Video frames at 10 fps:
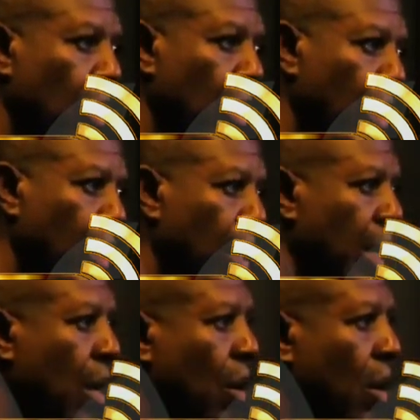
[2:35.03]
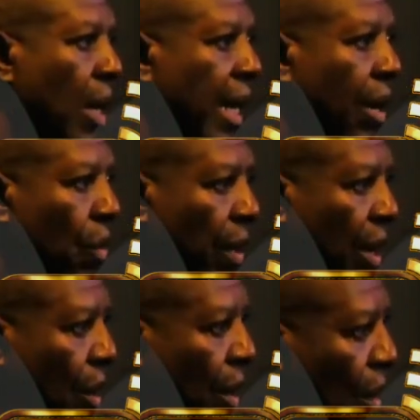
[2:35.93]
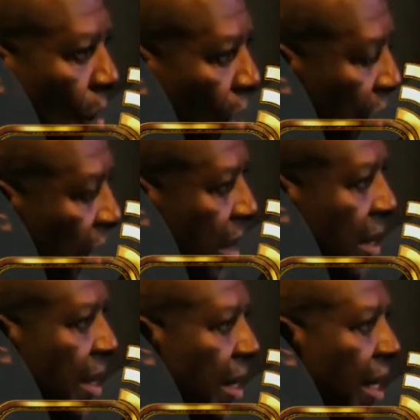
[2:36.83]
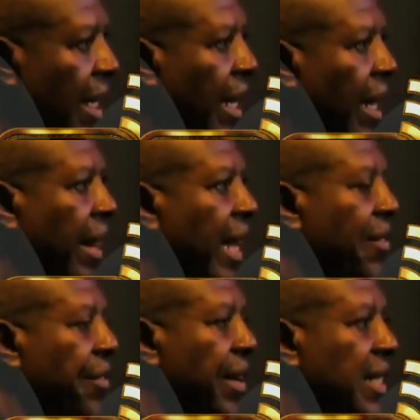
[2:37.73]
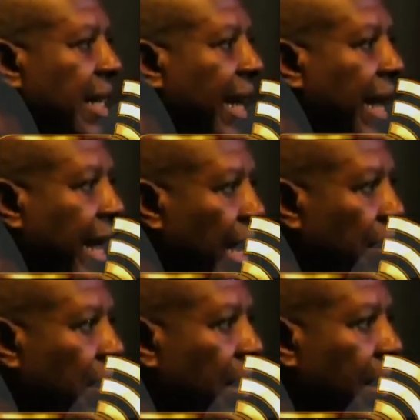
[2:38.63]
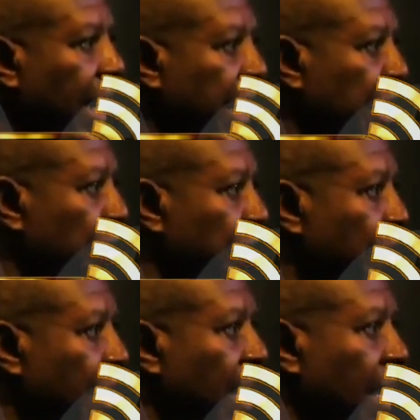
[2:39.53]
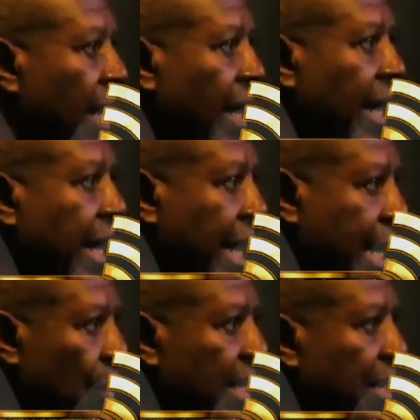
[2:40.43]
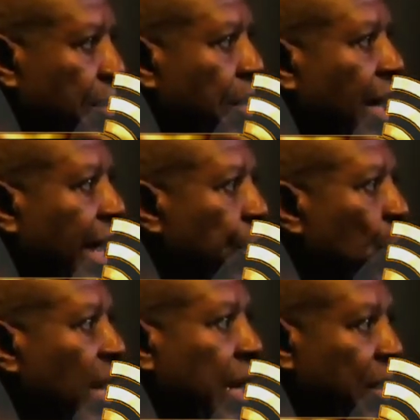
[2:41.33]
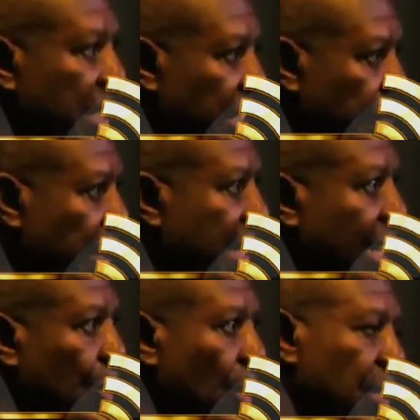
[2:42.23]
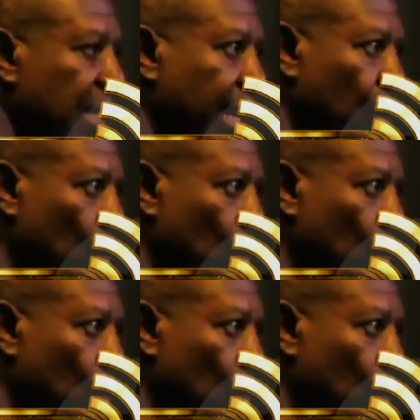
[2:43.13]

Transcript: all I could recall was that first day I came and he, I encountered me and knew that I'm a Tiv person and just said those he words. He